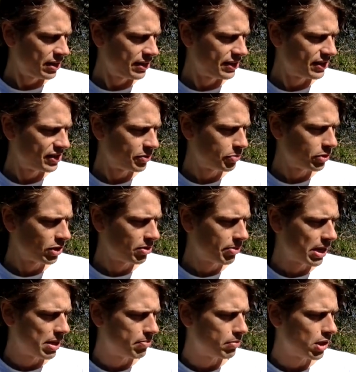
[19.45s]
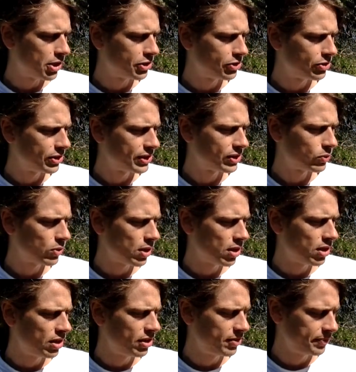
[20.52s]
this is a book by
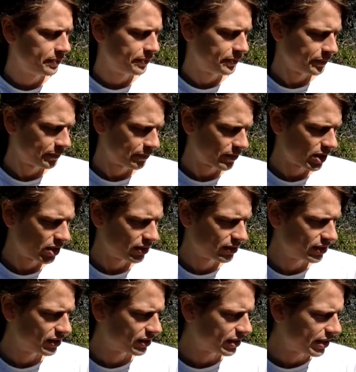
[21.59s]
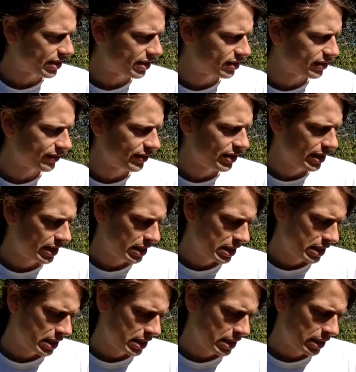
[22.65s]
Mantreswara. This is a,
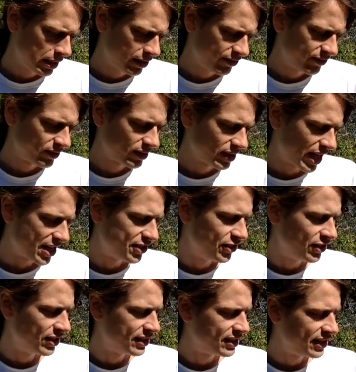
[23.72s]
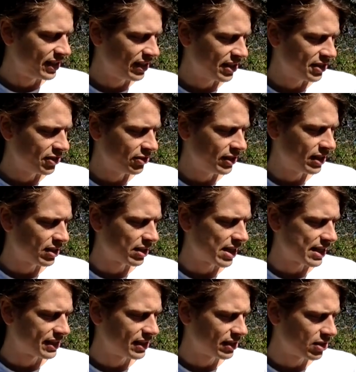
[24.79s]
as you can see, a unique
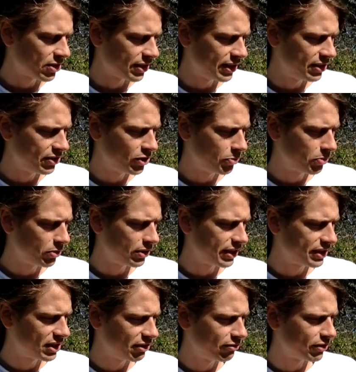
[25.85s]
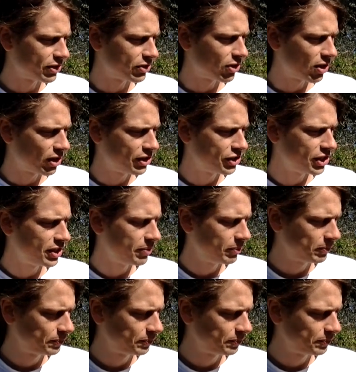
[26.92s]
classic on Hindu predictive astrology.